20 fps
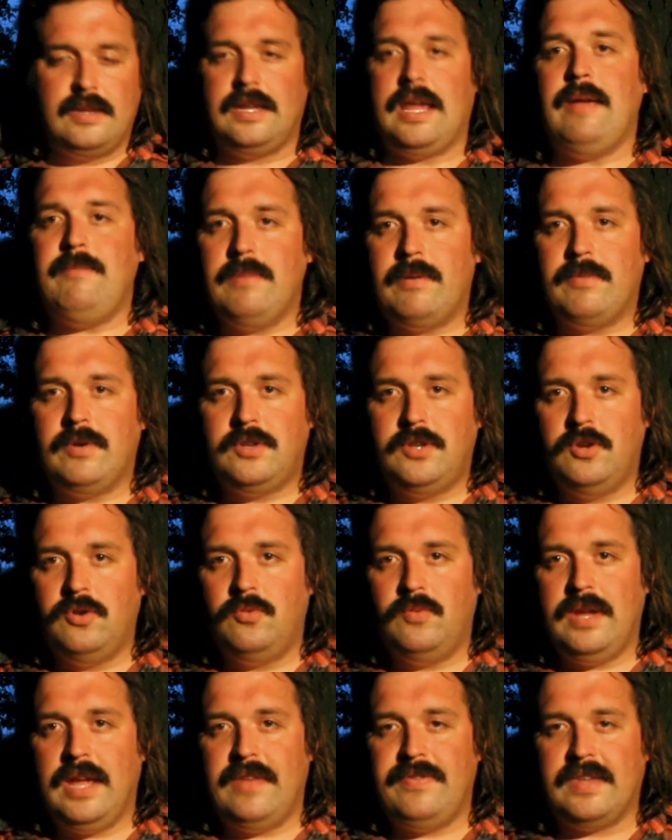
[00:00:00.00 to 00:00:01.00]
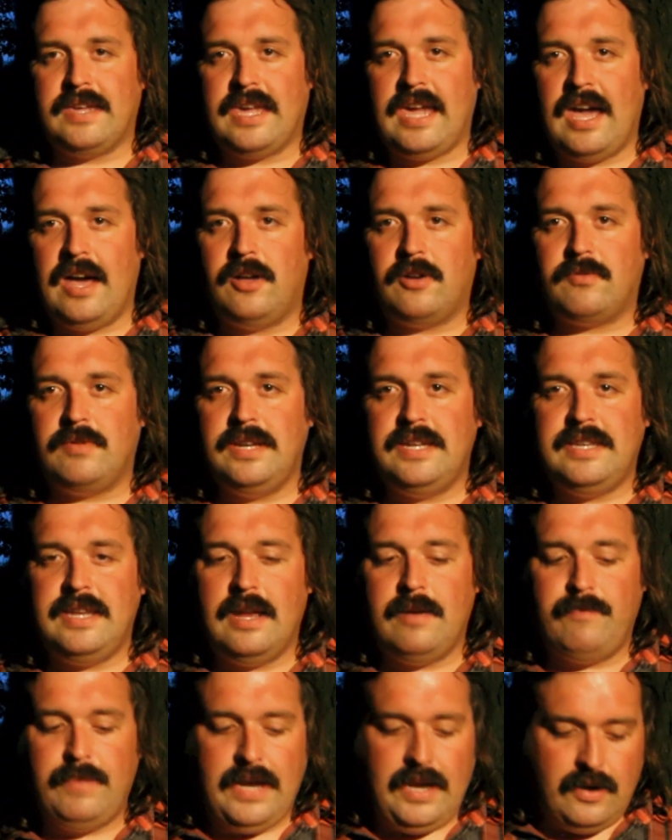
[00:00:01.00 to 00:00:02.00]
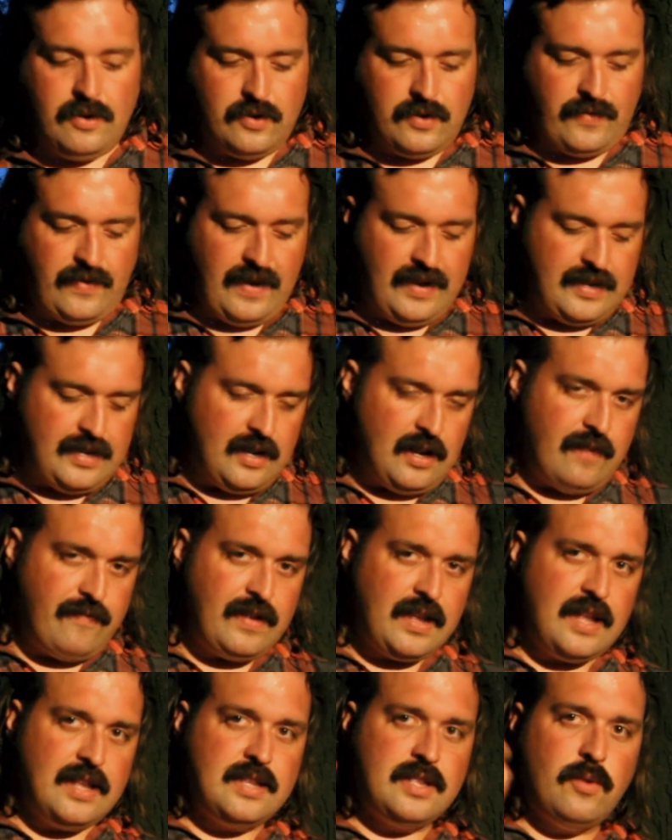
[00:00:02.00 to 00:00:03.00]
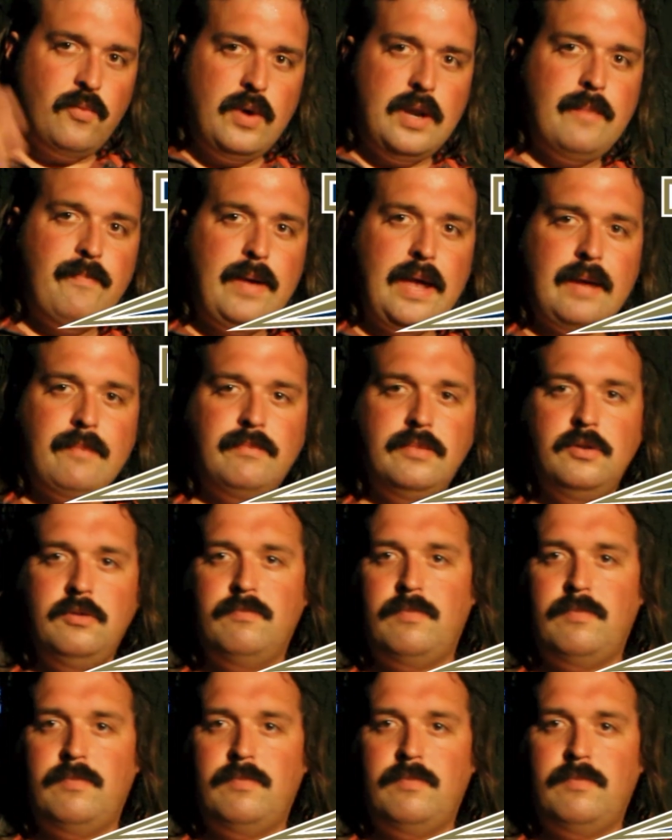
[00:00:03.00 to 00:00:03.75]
Game number 2, we had the Calgary Stampeders facing off against the Winnipeg Blue